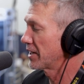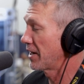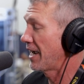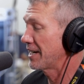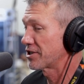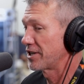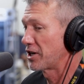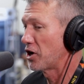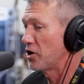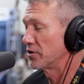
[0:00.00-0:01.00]
I actually
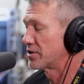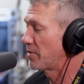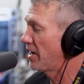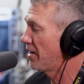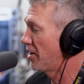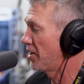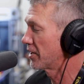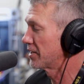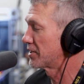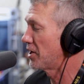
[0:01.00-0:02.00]
called Spot
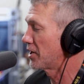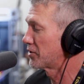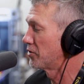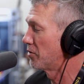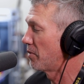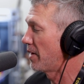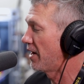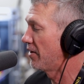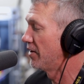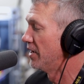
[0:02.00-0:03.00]
Hog and talked to him
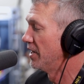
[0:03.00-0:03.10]
about